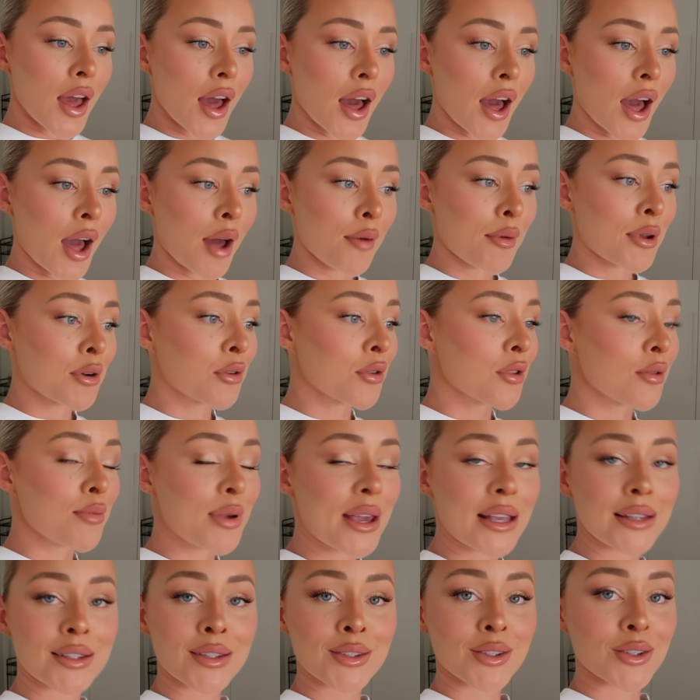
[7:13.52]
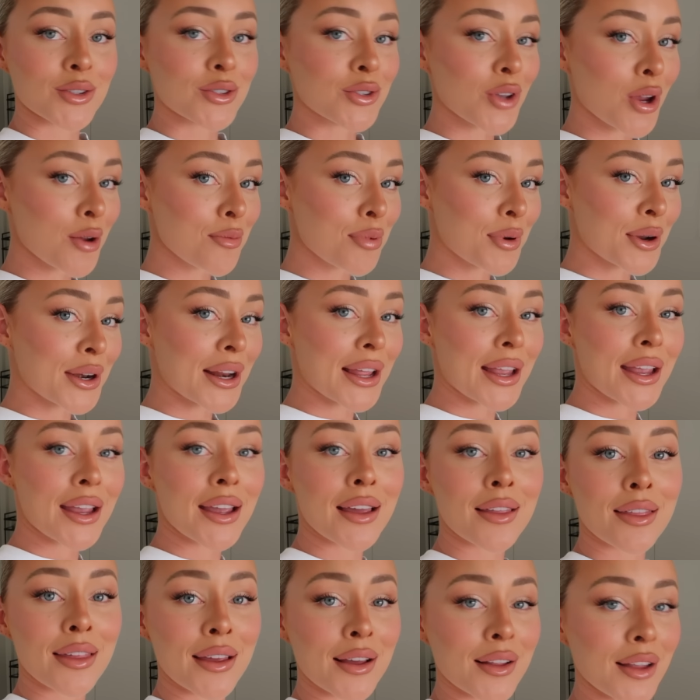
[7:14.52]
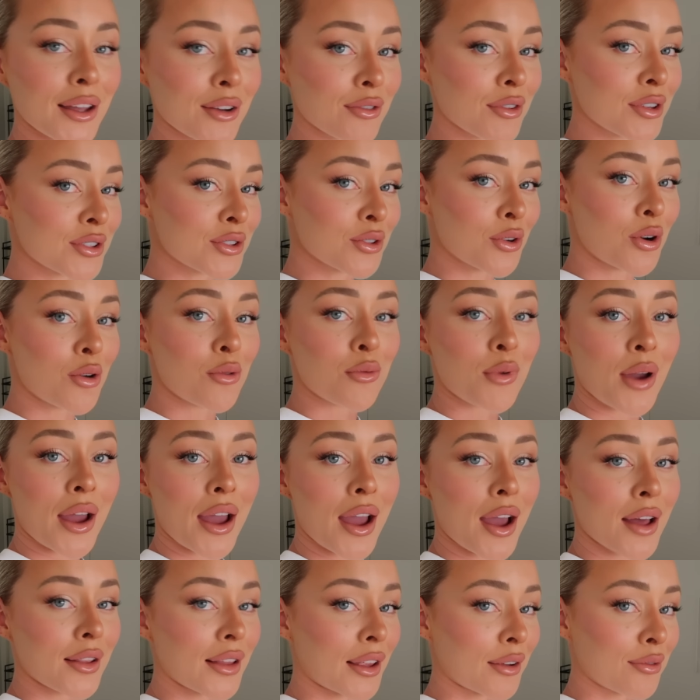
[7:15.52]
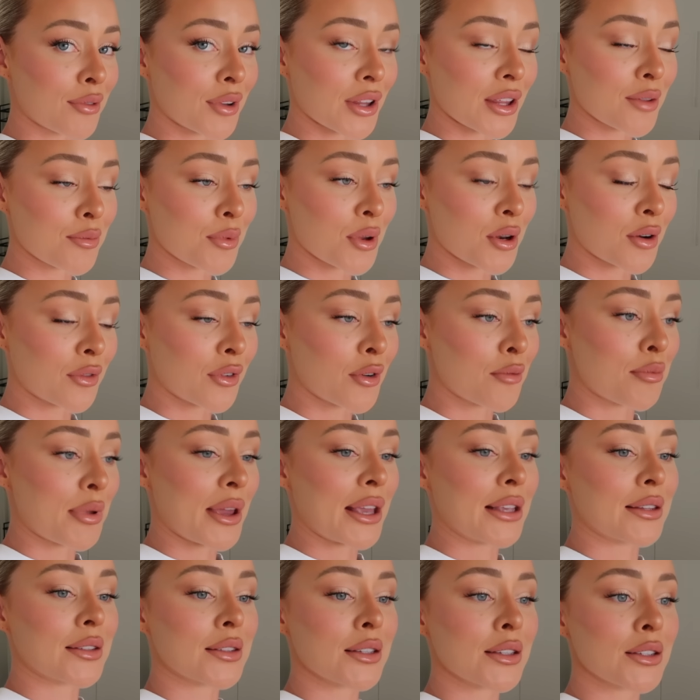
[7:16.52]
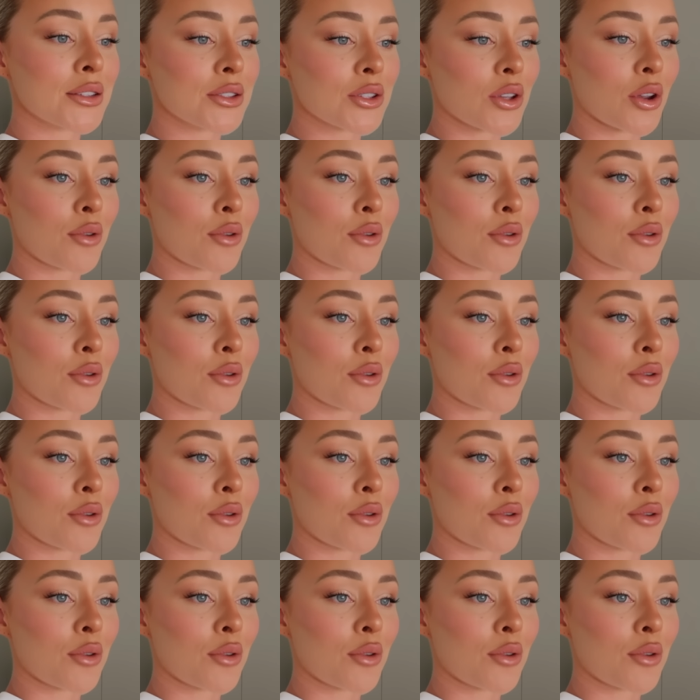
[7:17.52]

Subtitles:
And all the pieces are so pretty, think like resort wear, like really beautiful pieces.